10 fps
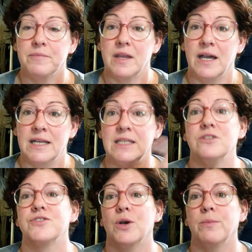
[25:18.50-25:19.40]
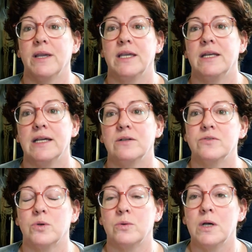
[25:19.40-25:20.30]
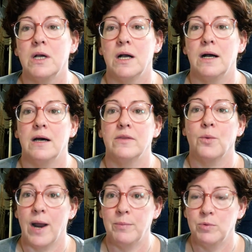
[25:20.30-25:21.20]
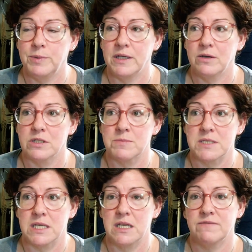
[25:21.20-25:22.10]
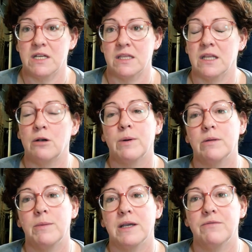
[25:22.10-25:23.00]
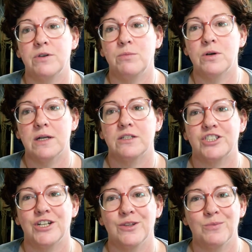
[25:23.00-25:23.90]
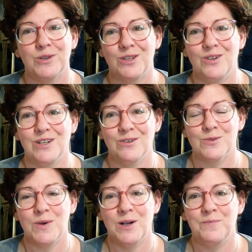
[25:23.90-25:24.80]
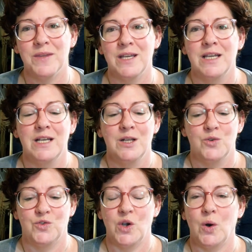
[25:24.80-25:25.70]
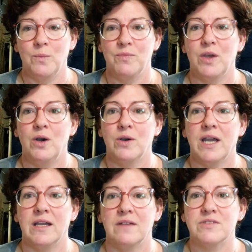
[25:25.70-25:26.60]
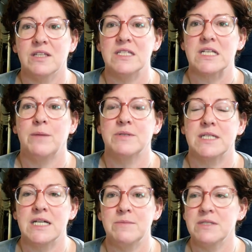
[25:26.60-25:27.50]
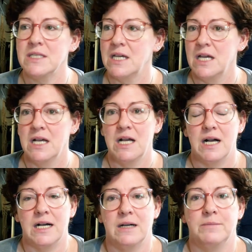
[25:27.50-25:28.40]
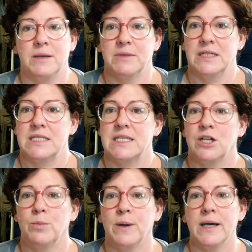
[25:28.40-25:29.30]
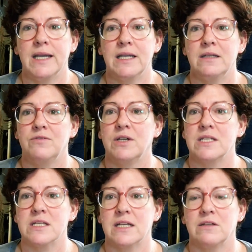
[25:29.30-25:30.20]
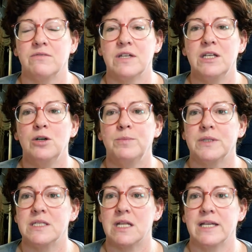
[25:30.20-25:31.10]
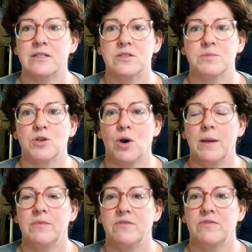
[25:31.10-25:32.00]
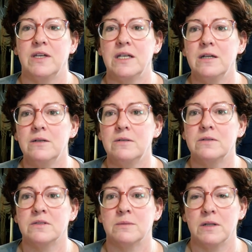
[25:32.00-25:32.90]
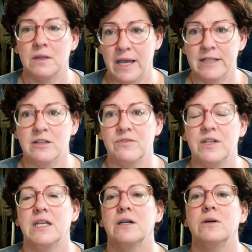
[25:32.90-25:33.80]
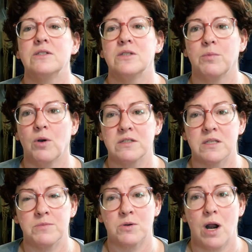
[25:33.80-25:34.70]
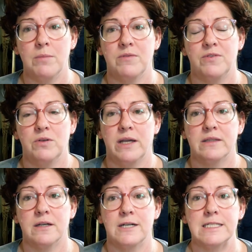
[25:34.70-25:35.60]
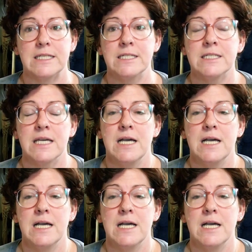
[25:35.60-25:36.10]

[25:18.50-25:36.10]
I need to start making now. So the wrap will be a Christmas gift, and then I'll probably make a few more and I'll share them with you here as well. So, okay, I've said this a couple times. I'm going to say goodbye. If you guys like the video, please like and subscribe the video. So like the video, subscribe if you like the content.